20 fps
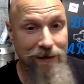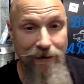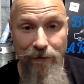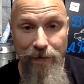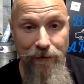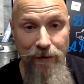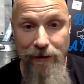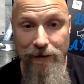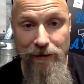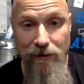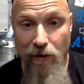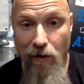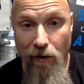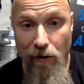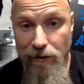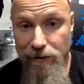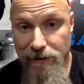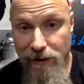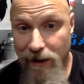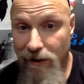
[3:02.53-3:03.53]
doesn't think the
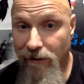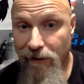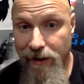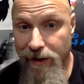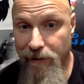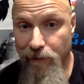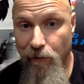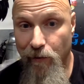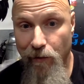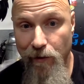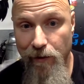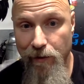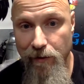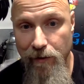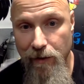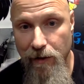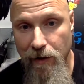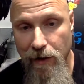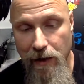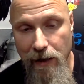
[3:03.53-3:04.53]
car's there anymore.
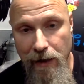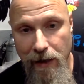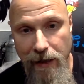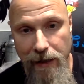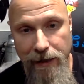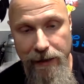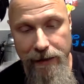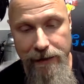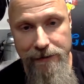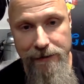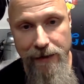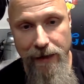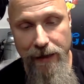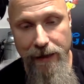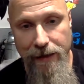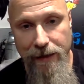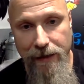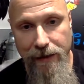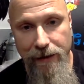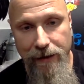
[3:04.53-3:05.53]
And he
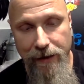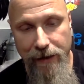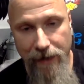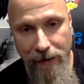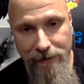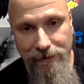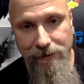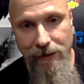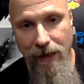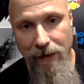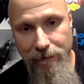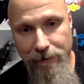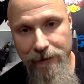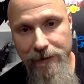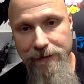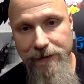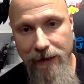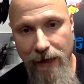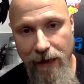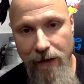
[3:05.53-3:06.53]
said the next time
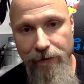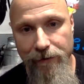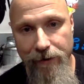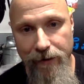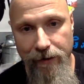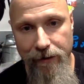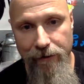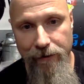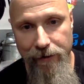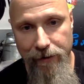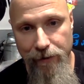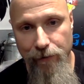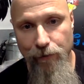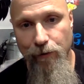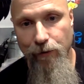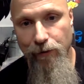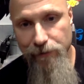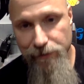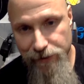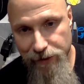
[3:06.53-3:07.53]
he's down there, he
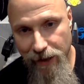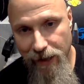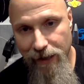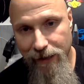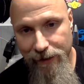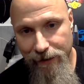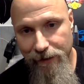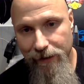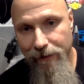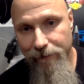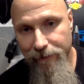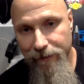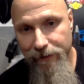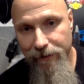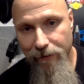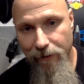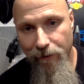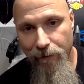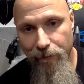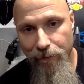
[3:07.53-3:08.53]
will check and let me
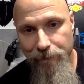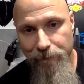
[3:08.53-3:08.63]
know.